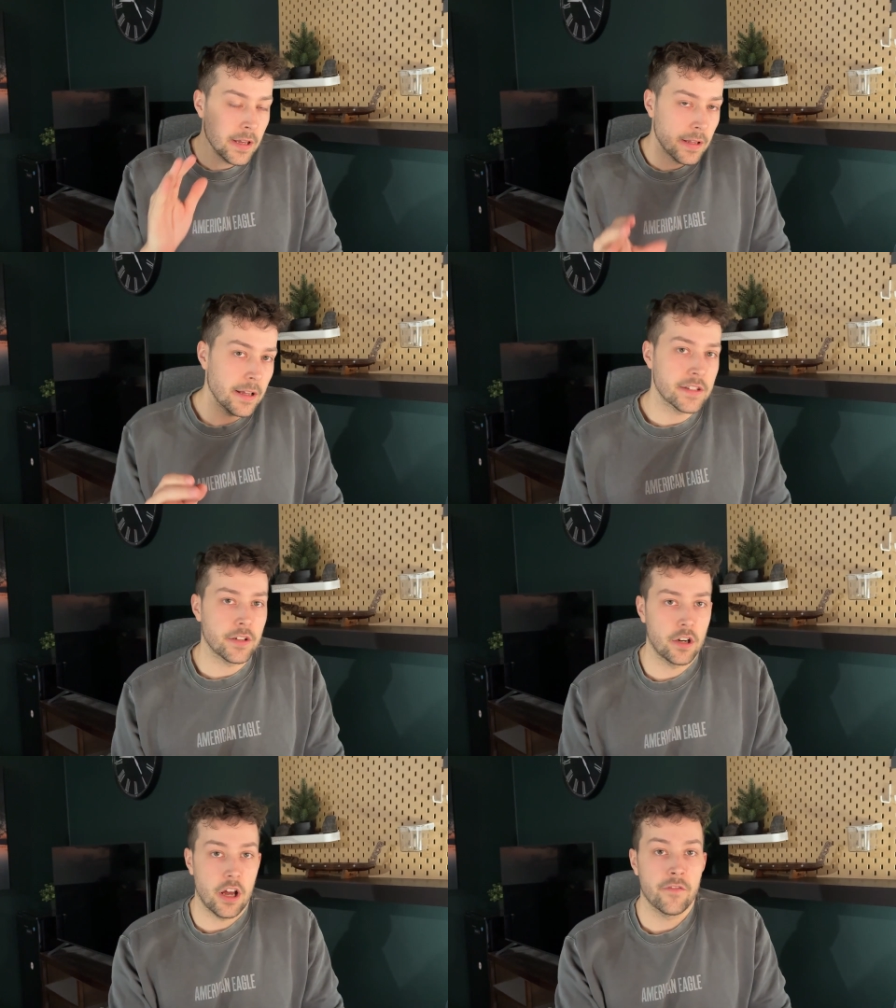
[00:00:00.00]
Let's
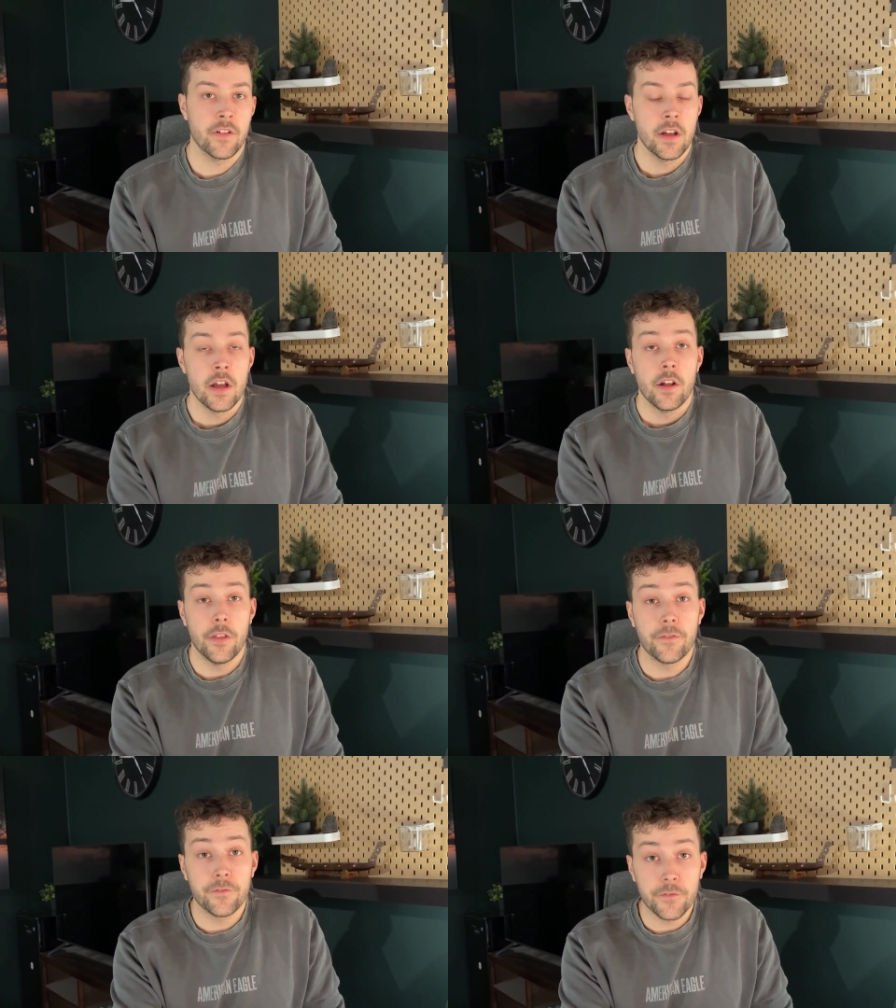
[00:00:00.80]
start off.
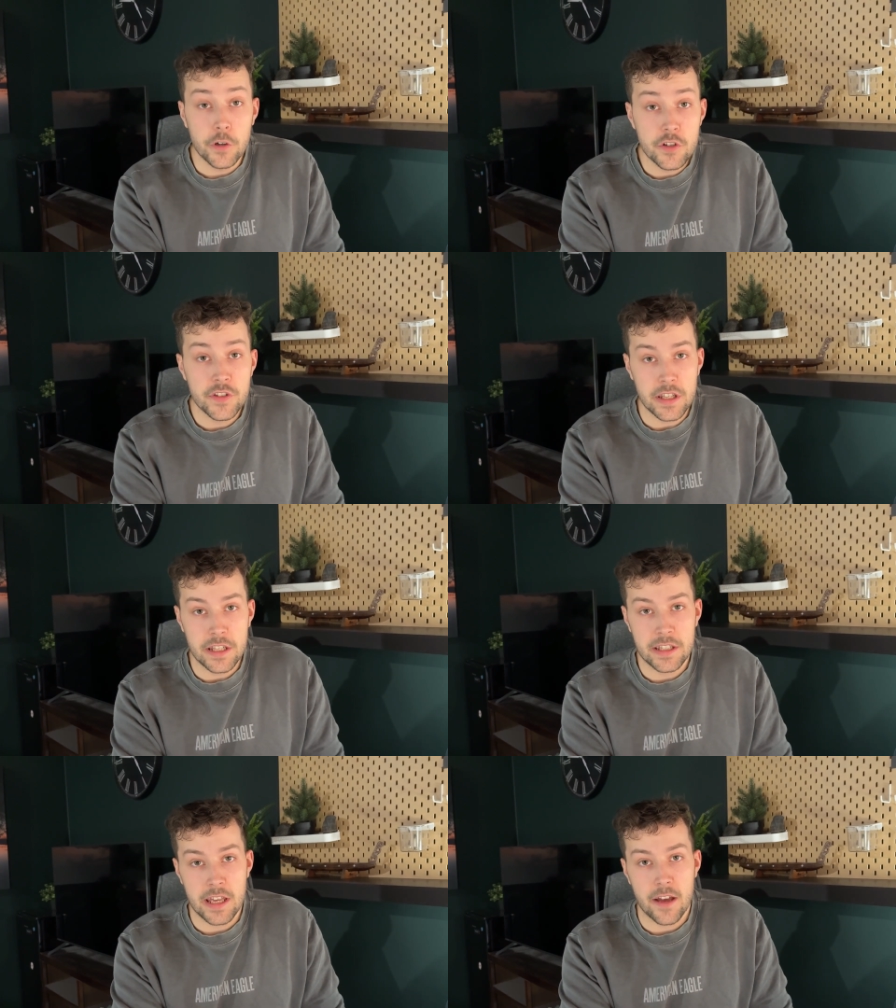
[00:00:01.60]
The first
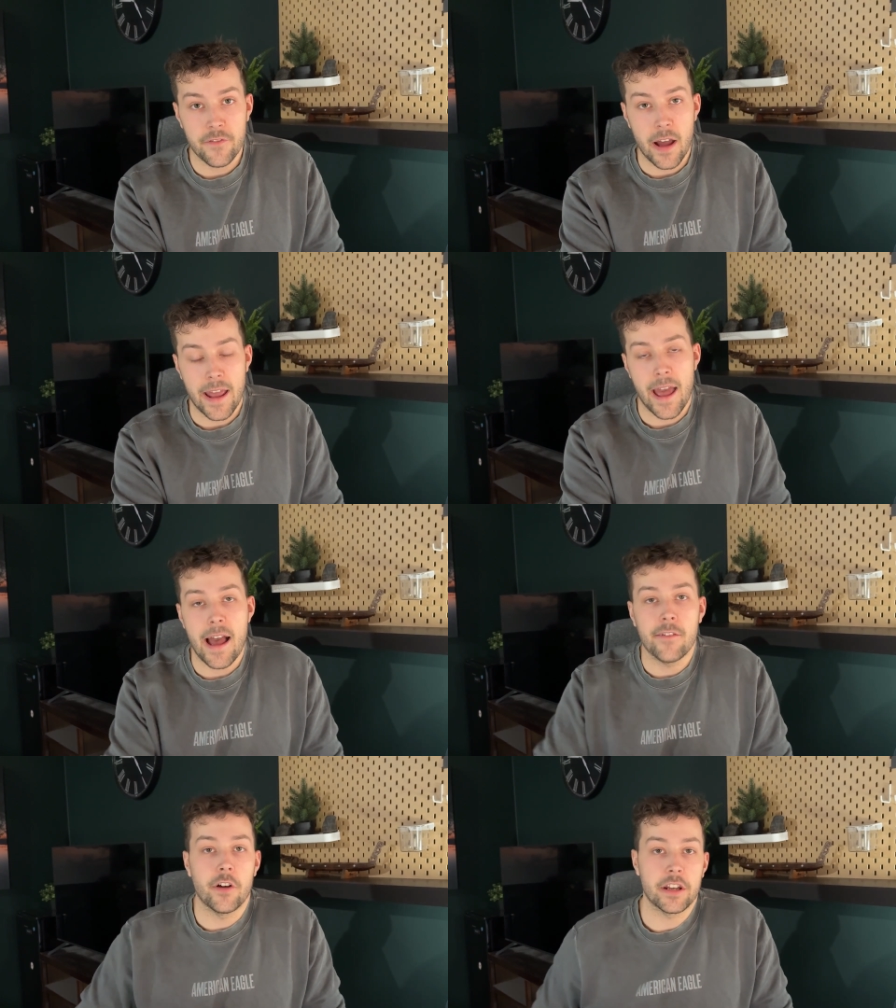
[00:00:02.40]
ETF I
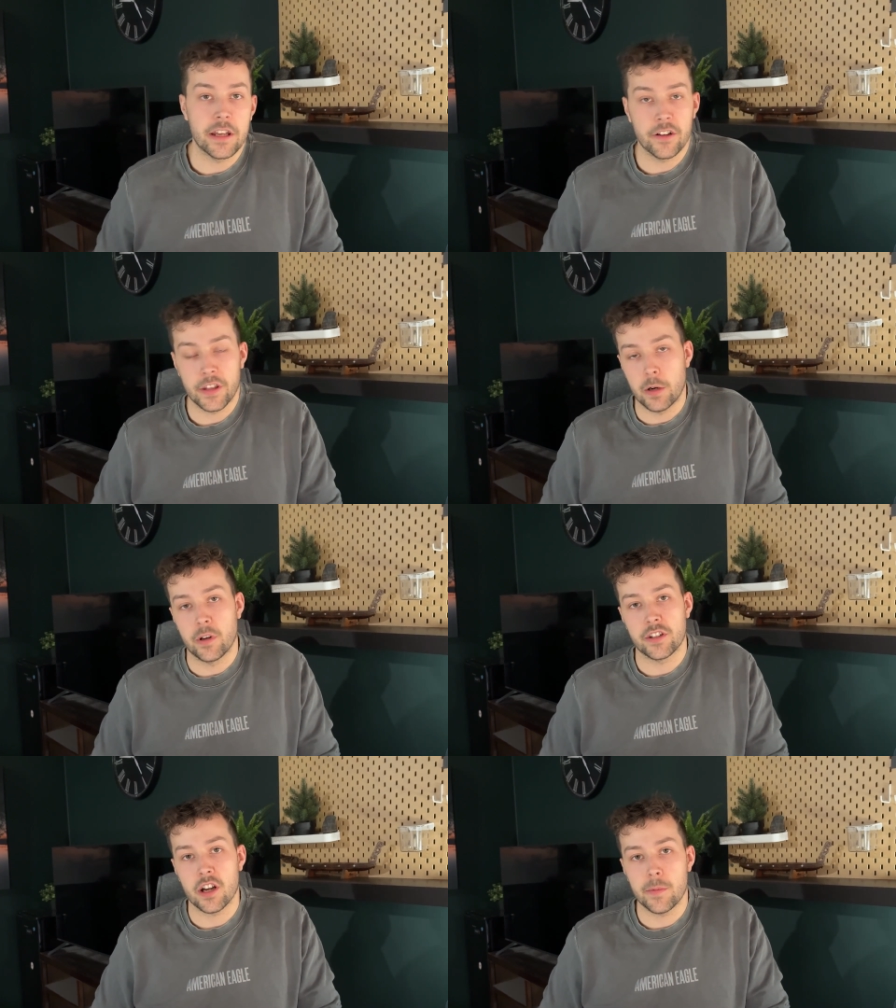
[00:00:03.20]
have on here that I
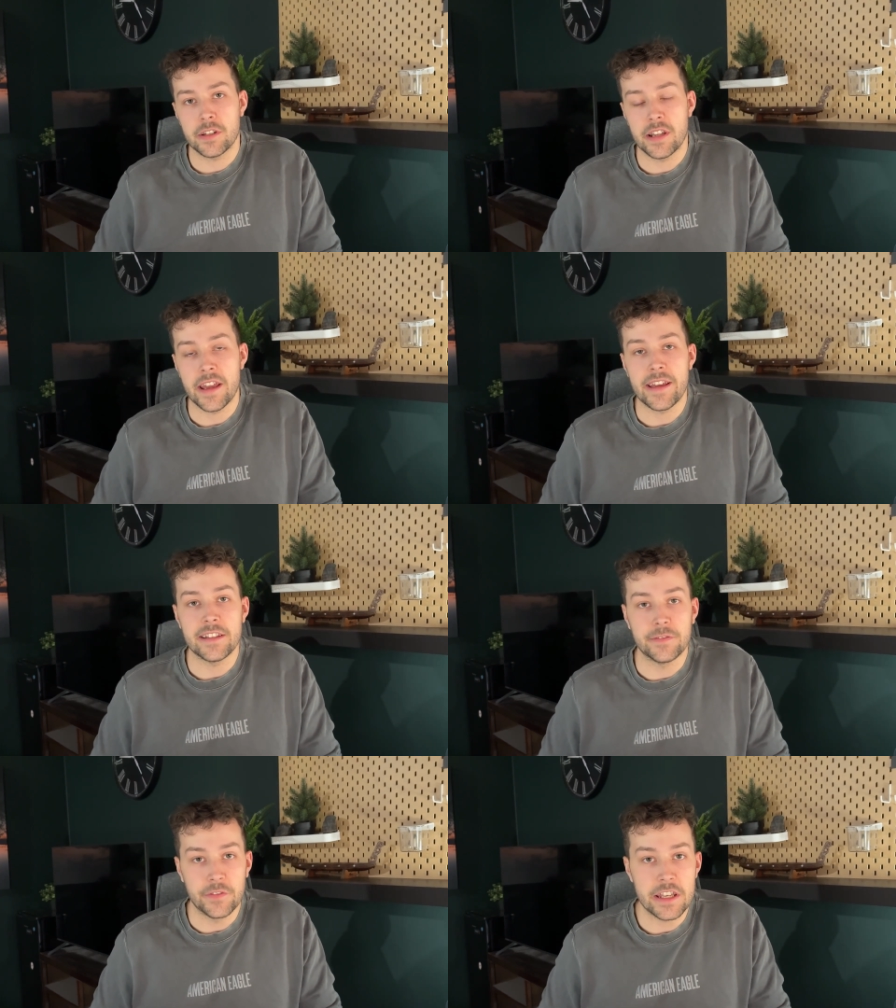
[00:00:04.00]
want to talk about today
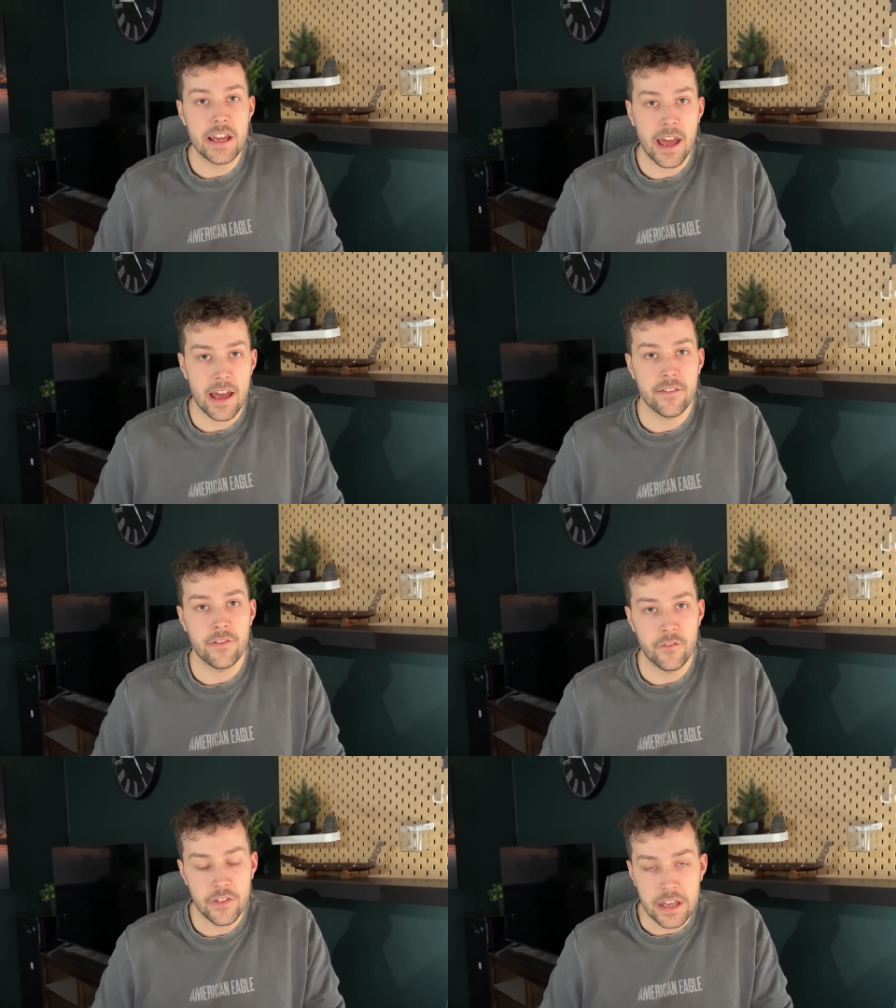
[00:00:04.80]
is
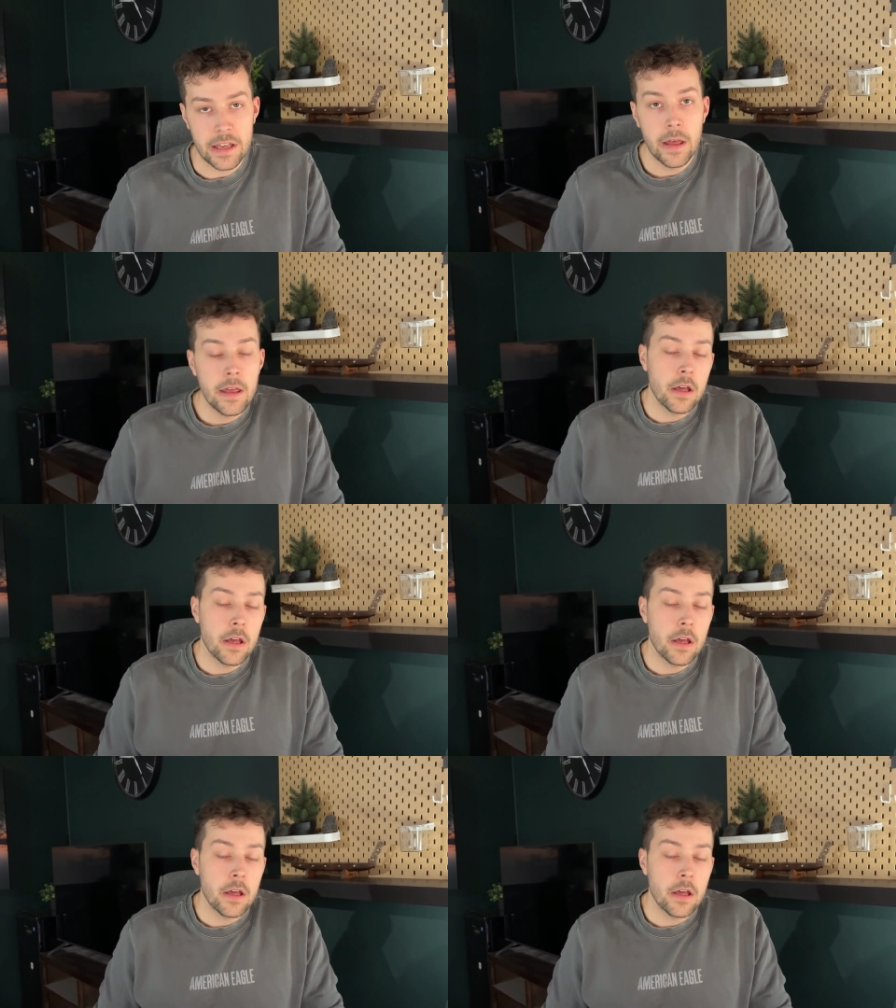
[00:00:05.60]
VFV,